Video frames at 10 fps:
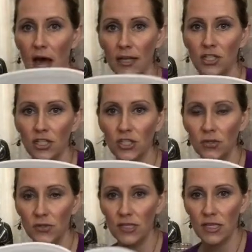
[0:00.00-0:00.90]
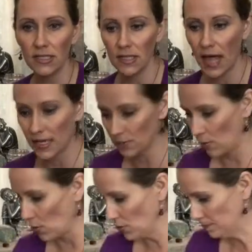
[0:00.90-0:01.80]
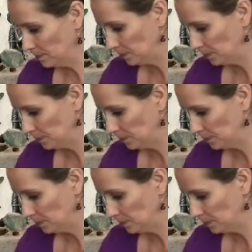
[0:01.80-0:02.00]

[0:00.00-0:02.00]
I just use this glass bowl,